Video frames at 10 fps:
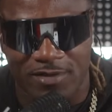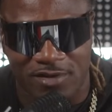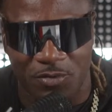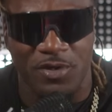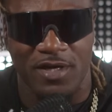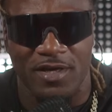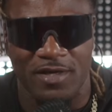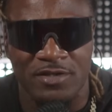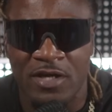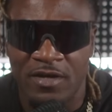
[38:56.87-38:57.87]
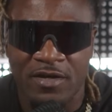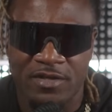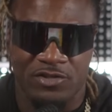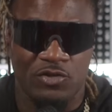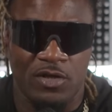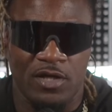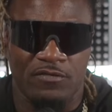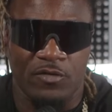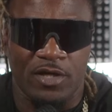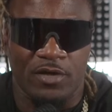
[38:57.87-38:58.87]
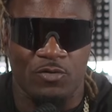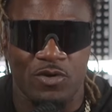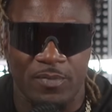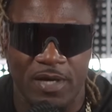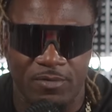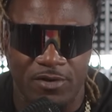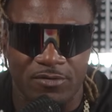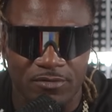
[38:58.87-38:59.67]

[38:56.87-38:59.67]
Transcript: through their ass. Is Jordan Love really a quarterback, bro? Them.